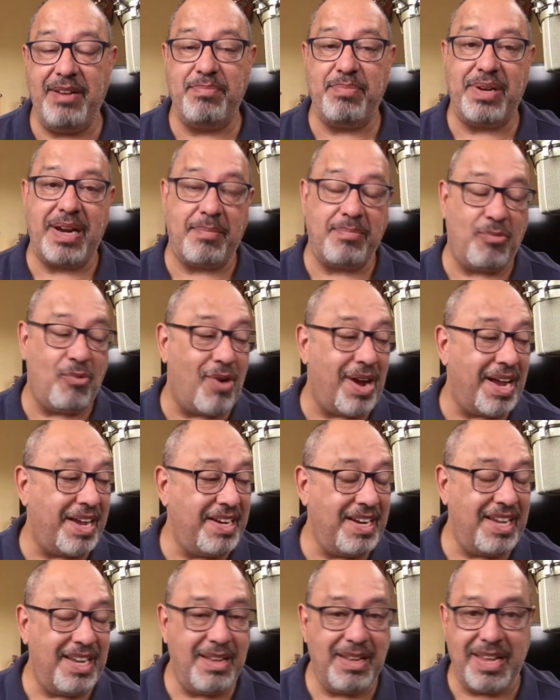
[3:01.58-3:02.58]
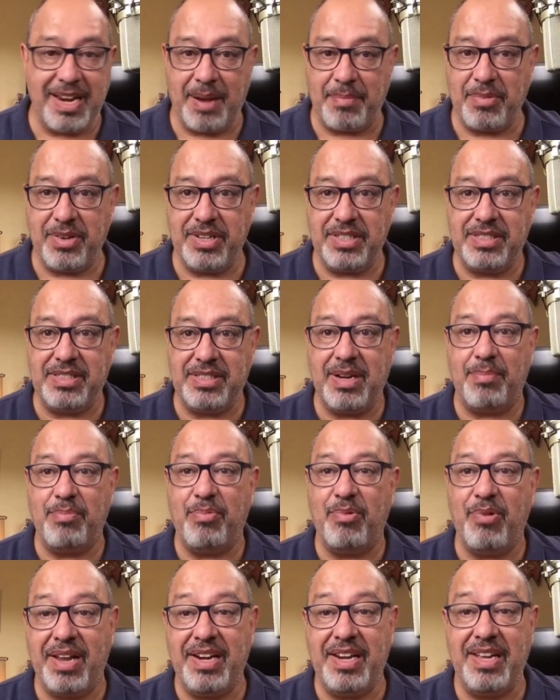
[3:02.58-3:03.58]
rained. But I'm whining and I'm going to
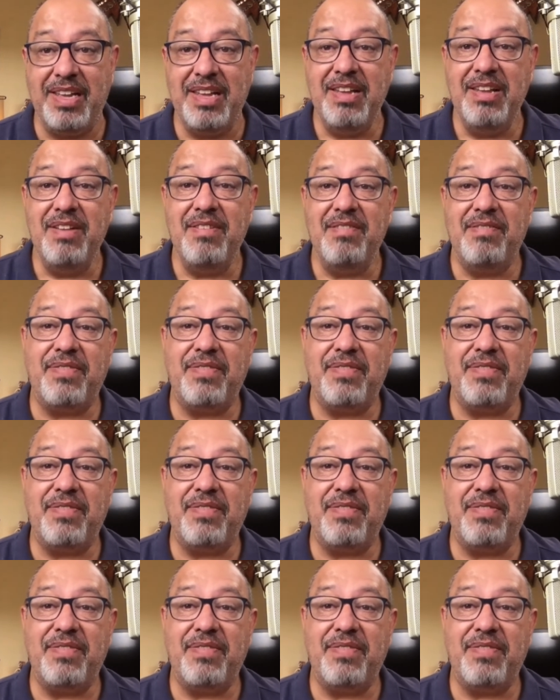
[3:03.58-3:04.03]
stop whining.